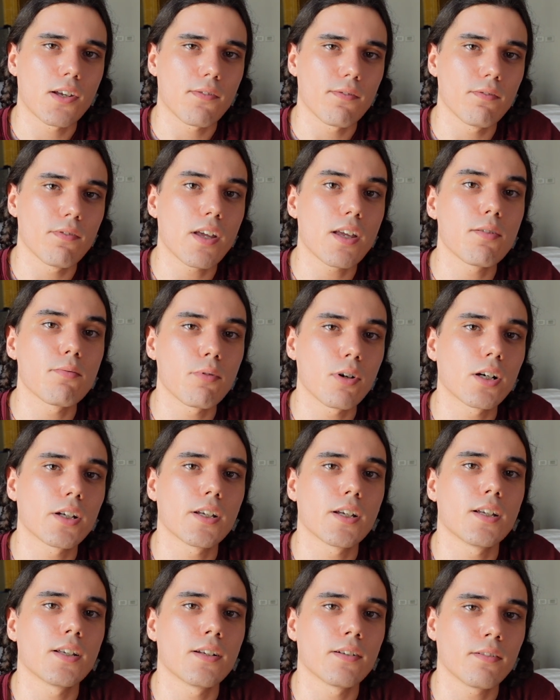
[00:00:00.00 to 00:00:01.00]
They
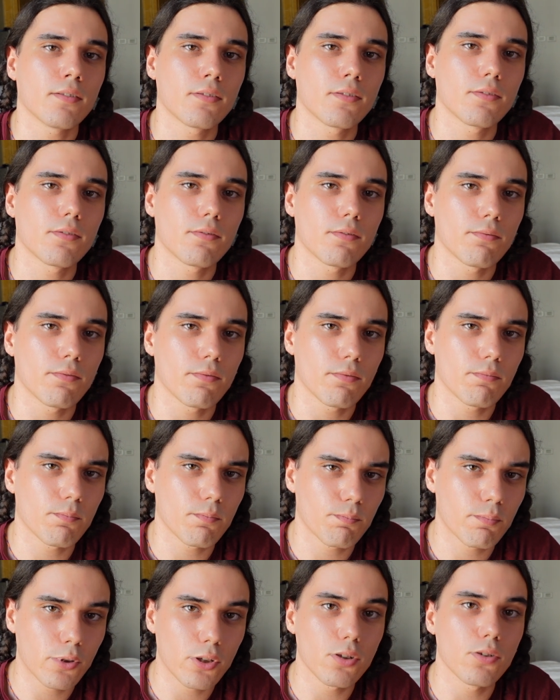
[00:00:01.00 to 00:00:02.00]
wanted
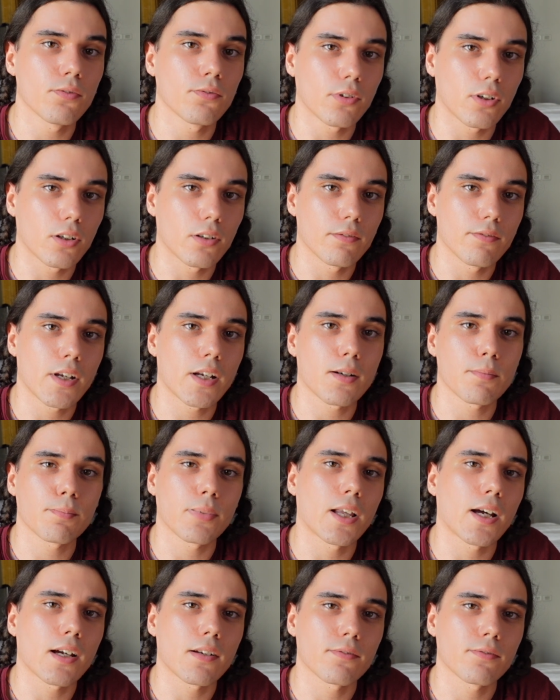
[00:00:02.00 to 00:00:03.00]
proof on their
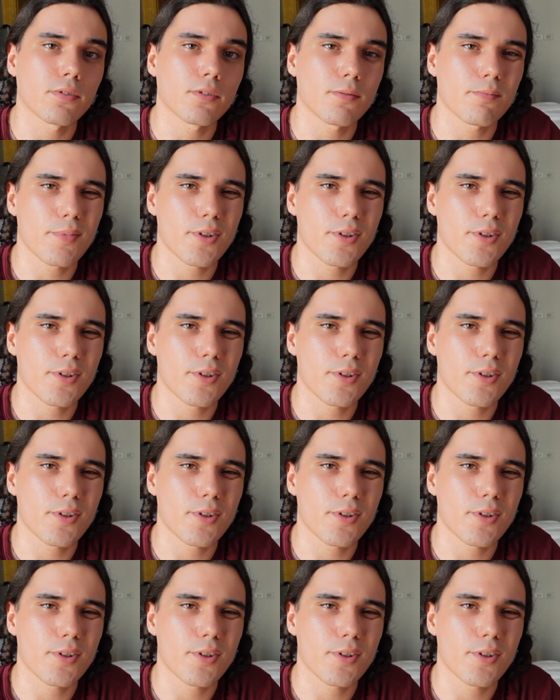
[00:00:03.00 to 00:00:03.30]
platform.